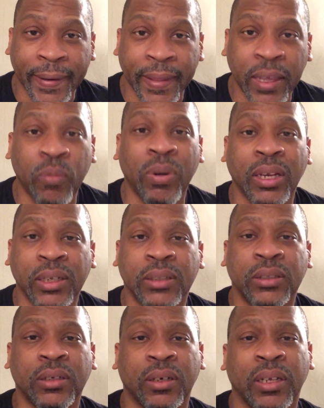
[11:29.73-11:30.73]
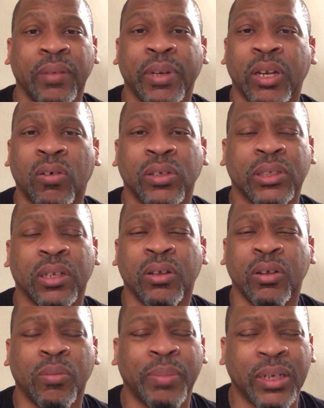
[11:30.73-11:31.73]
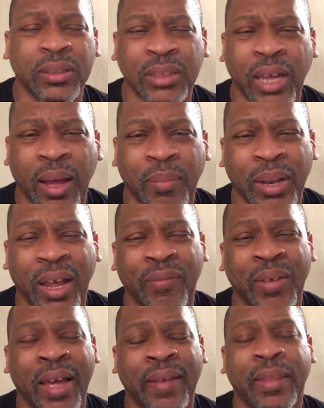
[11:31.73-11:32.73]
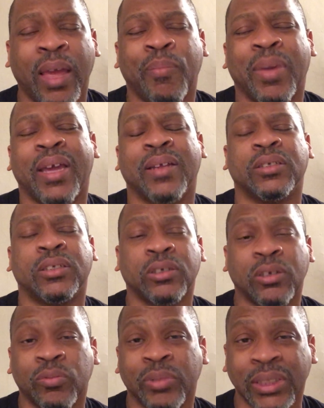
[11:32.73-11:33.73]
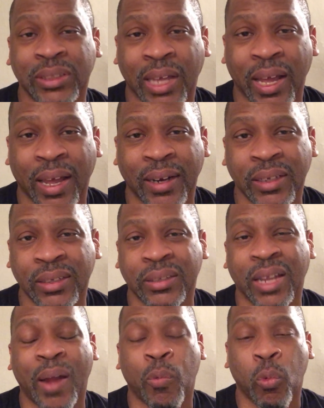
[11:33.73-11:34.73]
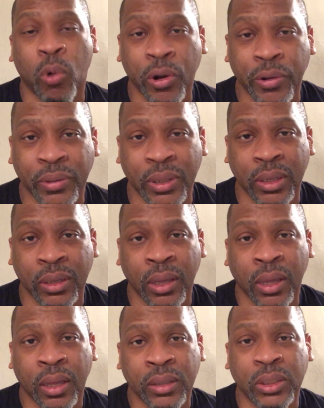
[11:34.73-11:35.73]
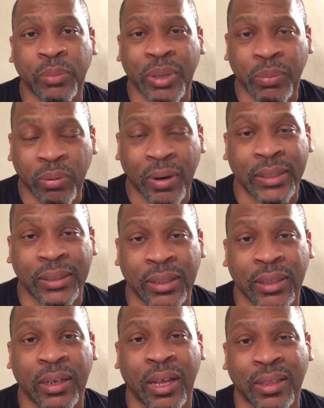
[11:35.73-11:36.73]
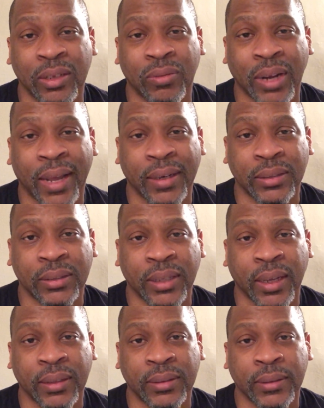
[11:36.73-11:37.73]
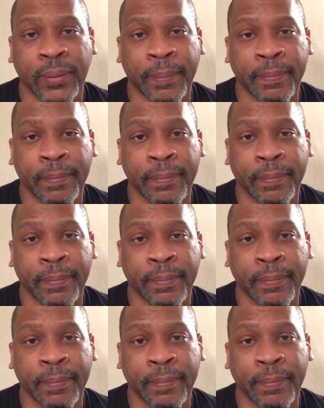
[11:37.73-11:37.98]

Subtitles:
He really should. Even though it's a little bit of time left, that man should resign. He's not worthy to be president of the United States.